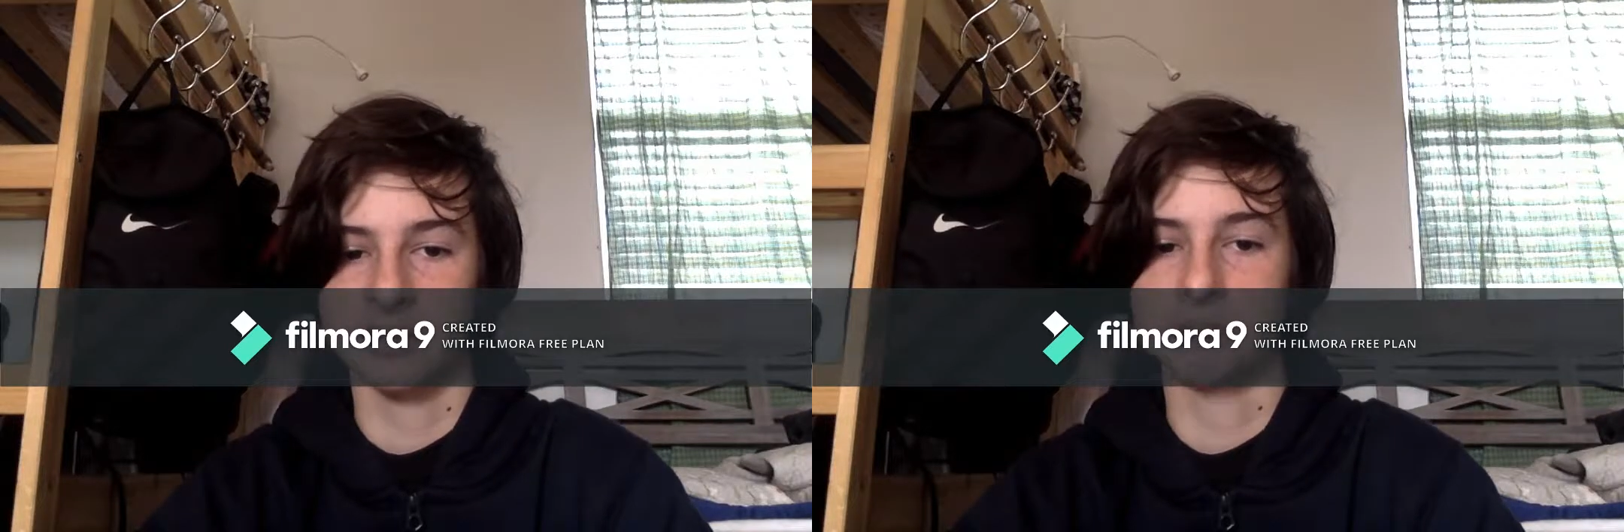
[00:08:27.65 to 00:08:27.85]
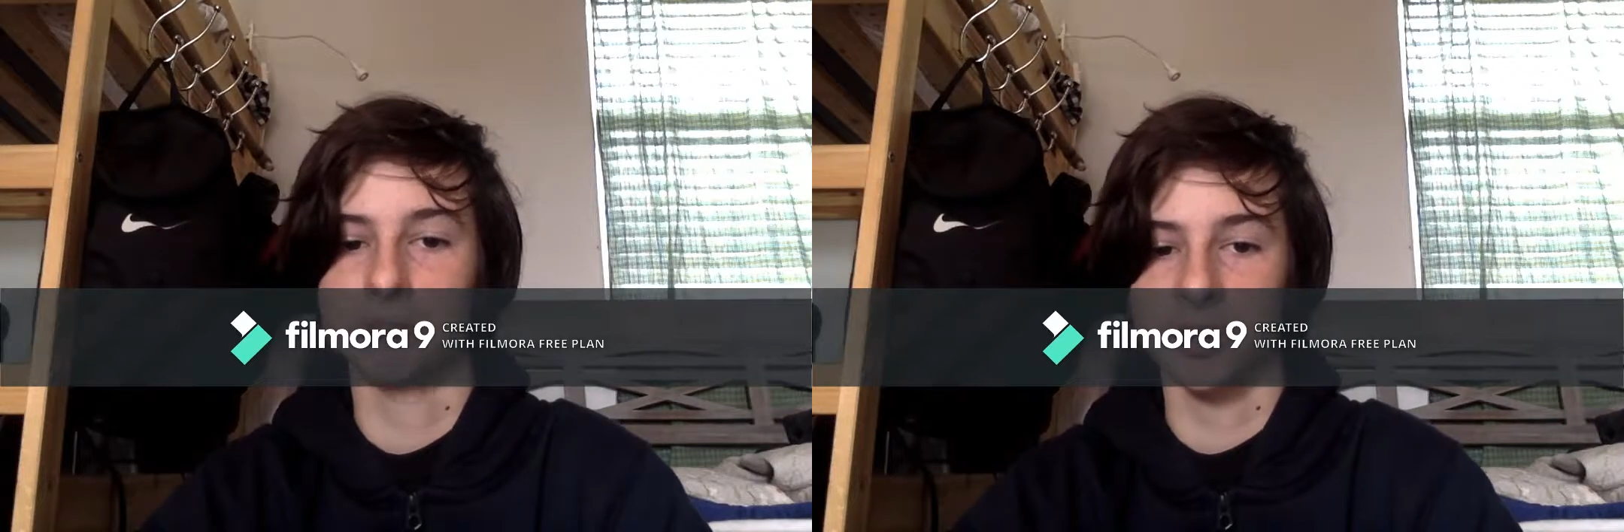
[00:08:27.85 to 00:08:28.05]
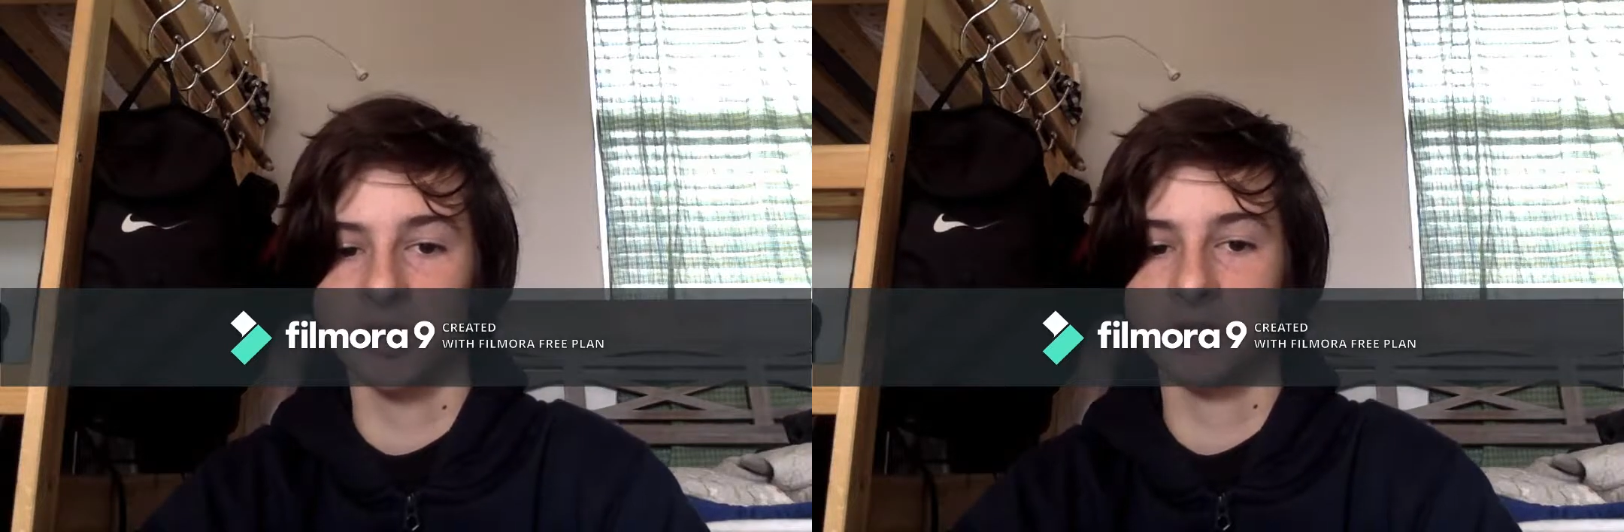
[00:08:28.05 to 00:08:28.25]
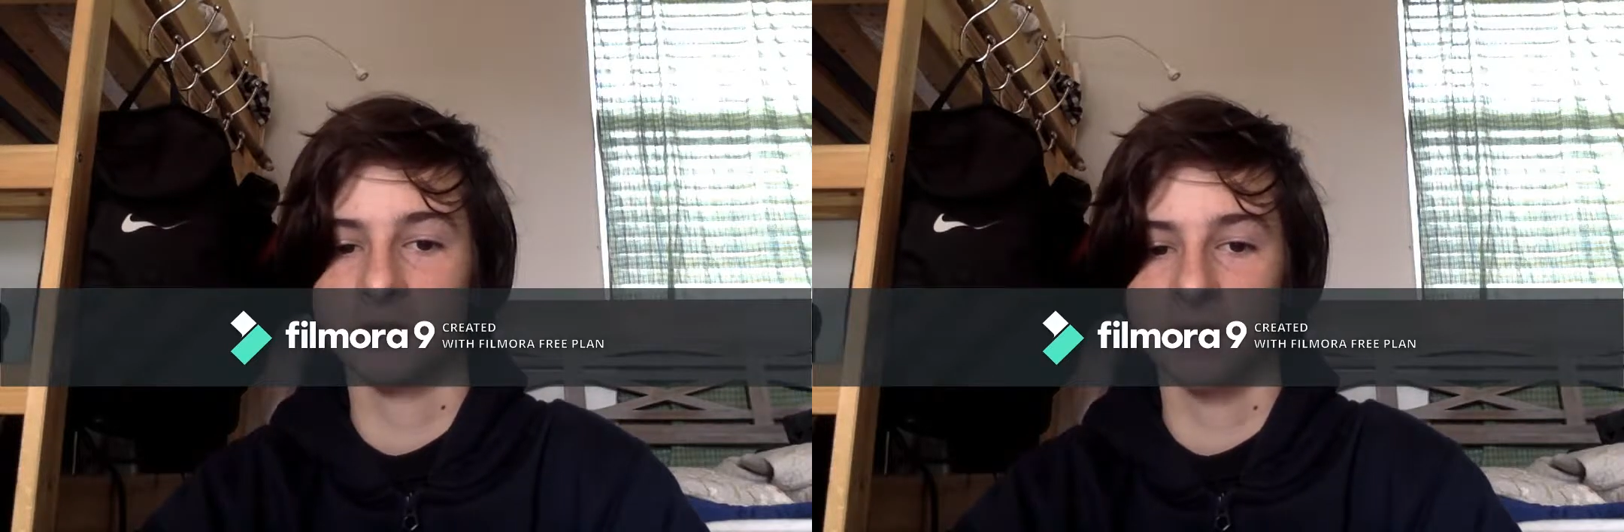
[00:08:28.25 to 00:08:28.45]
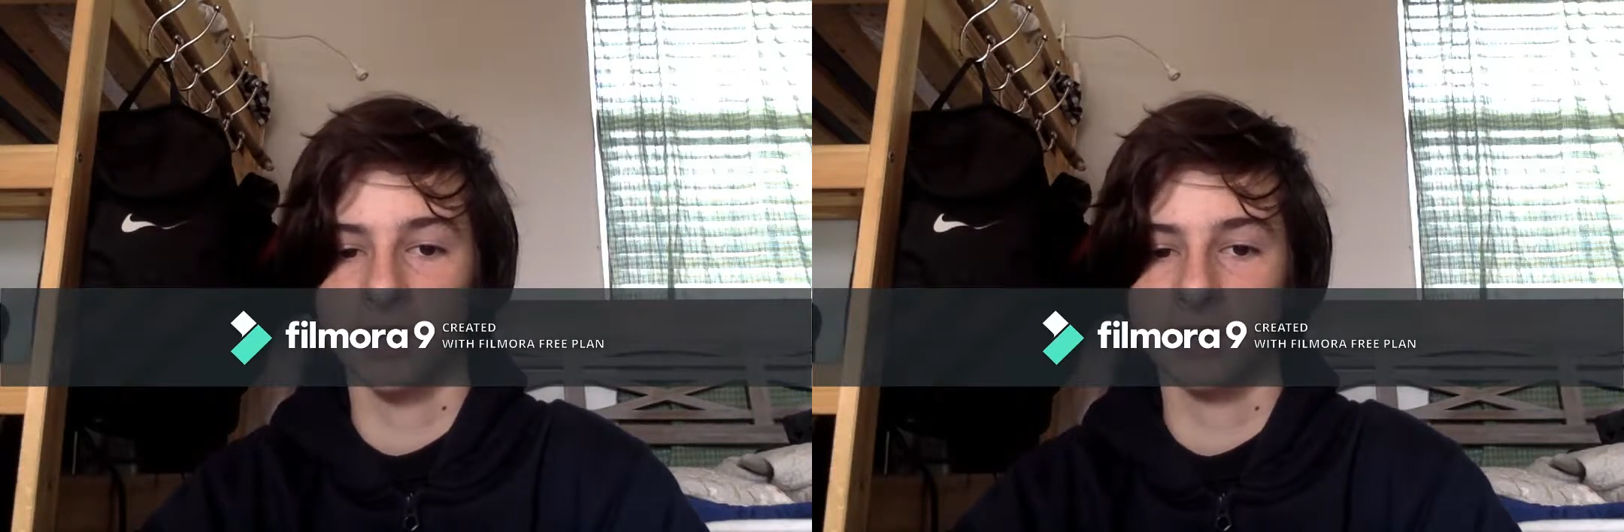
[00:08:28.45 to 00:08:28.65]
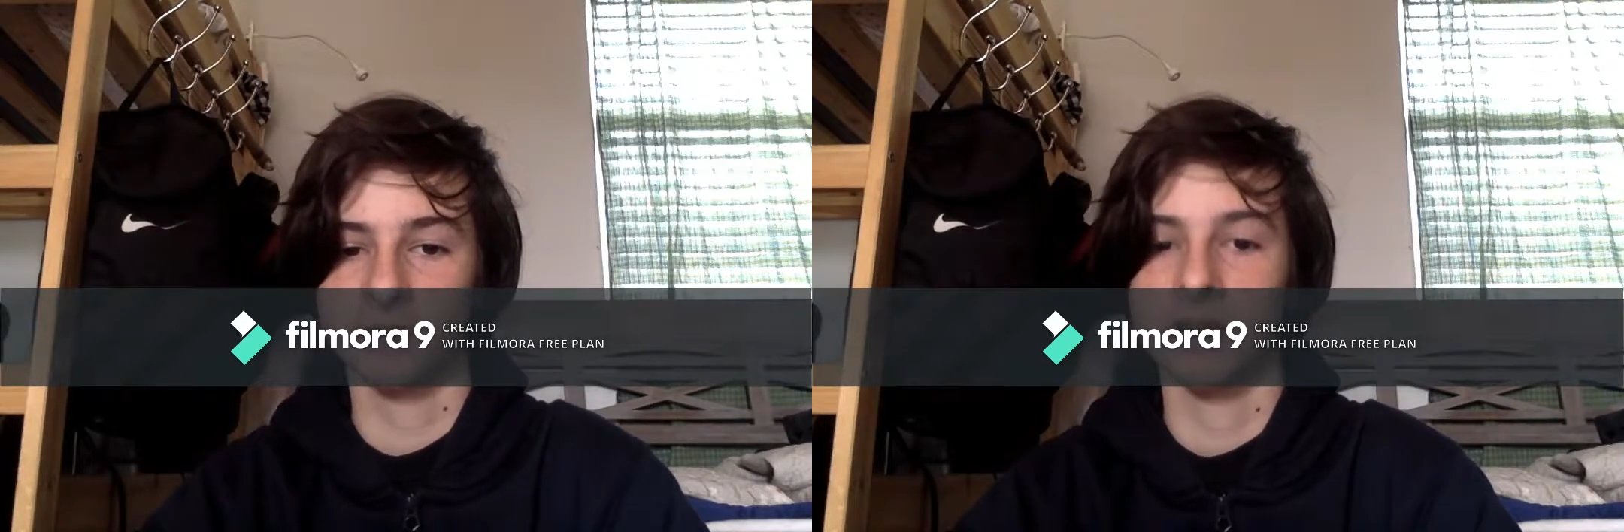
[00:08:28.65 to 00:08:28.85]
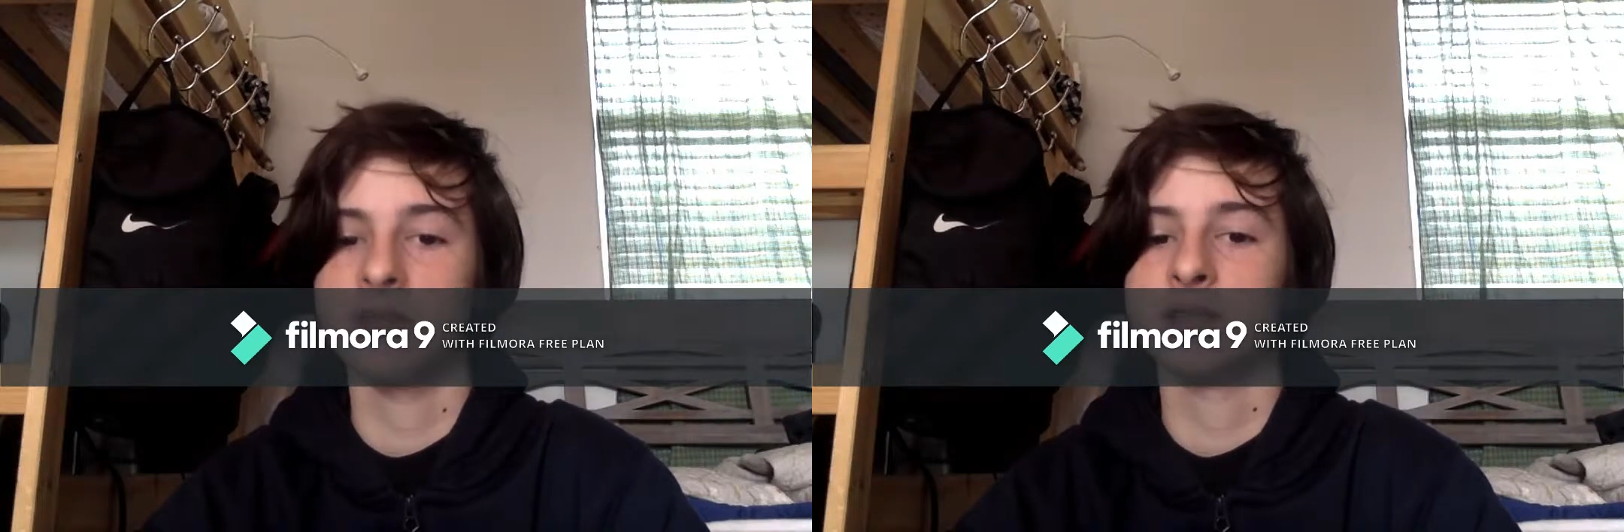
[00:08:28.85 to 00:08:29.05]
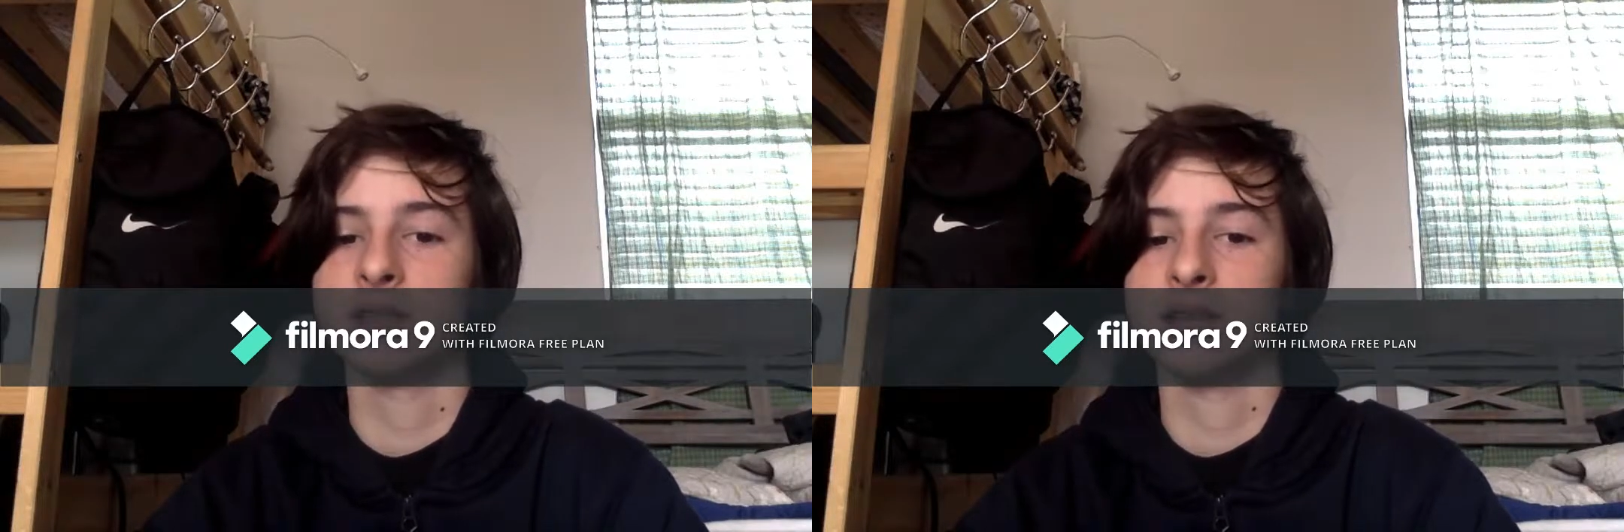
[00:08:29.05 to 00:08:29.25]
it has a bunch of
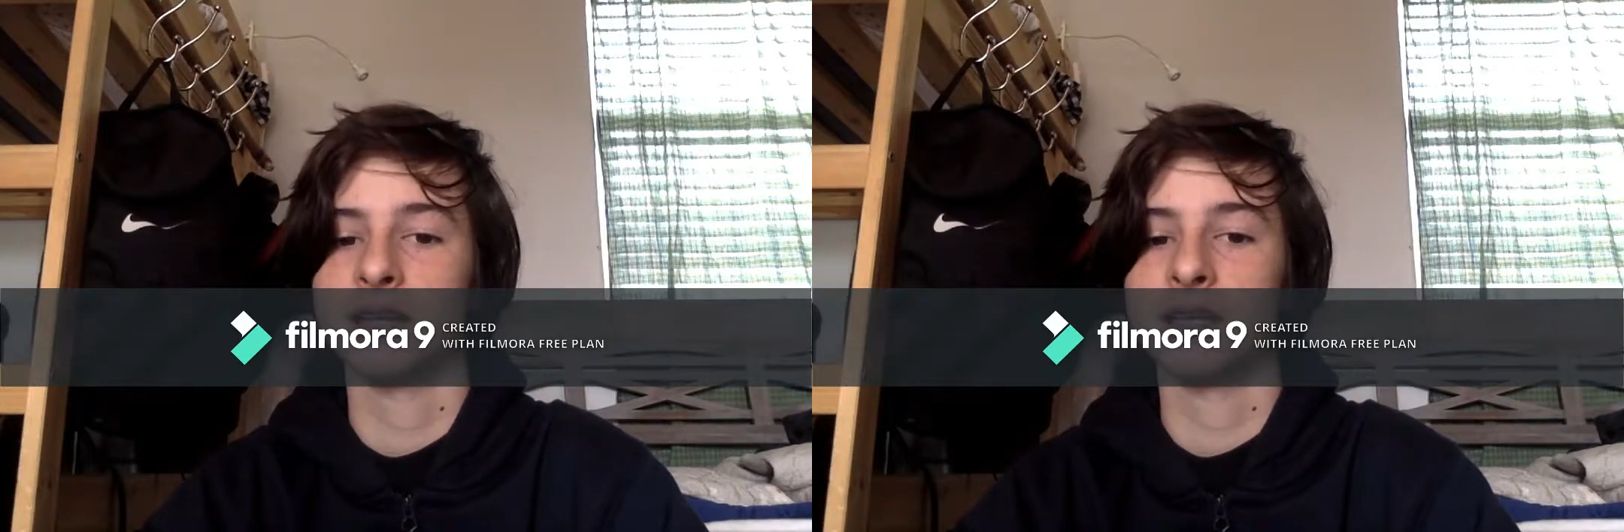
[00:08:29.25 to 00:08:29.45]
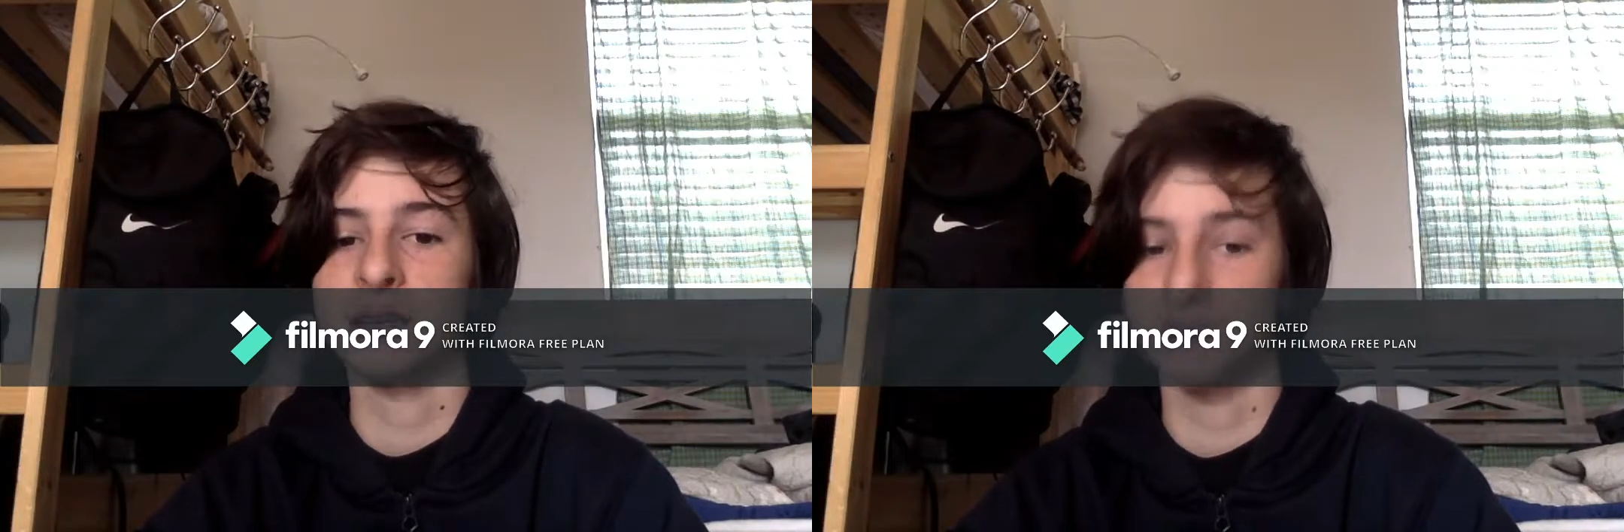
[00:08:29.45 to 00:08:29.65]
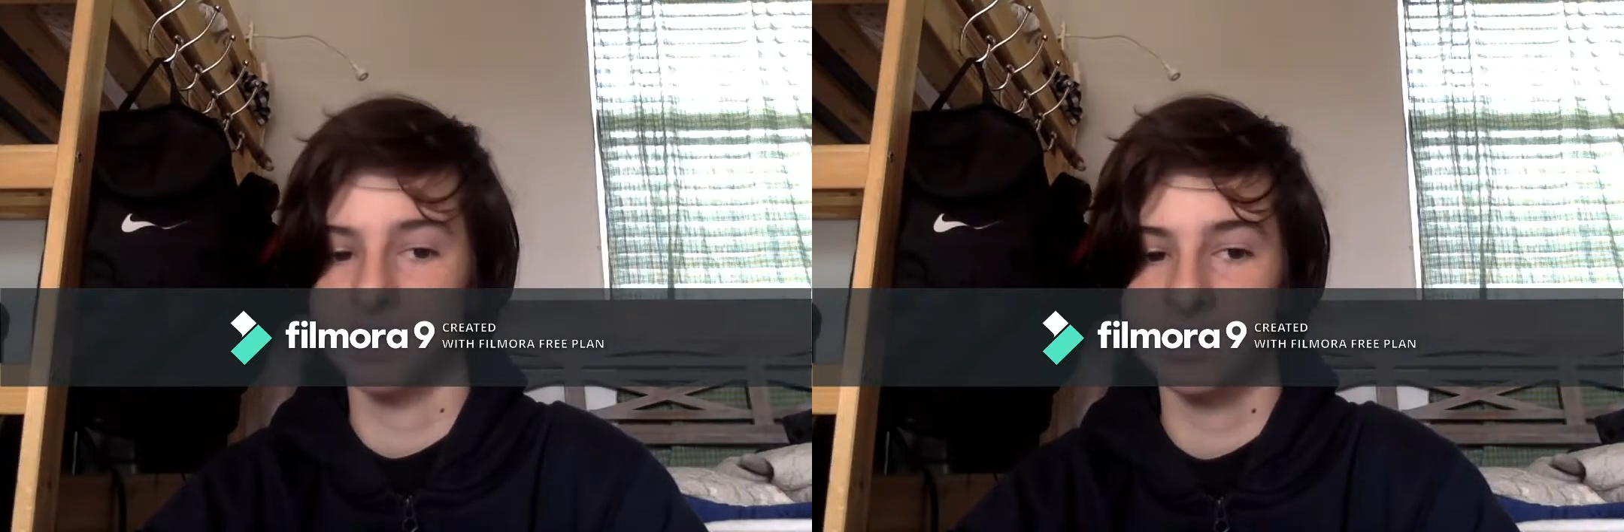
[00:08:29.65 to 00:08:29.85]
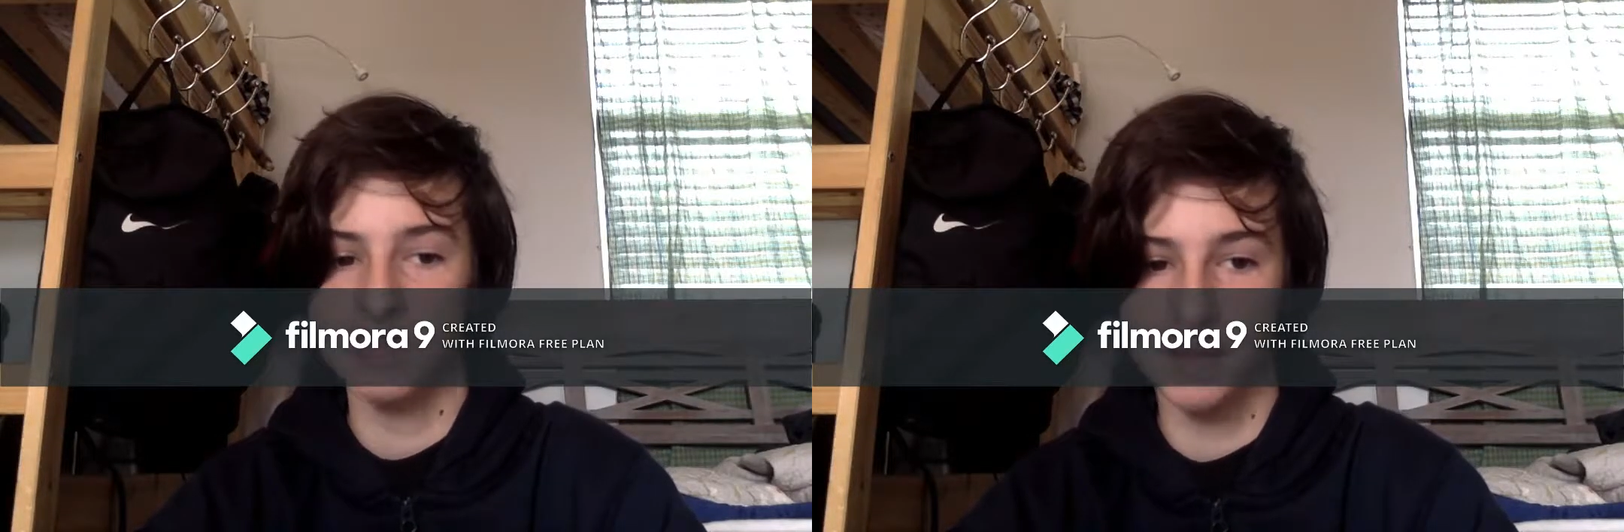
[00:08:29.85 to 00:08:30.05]
locative cases that I can use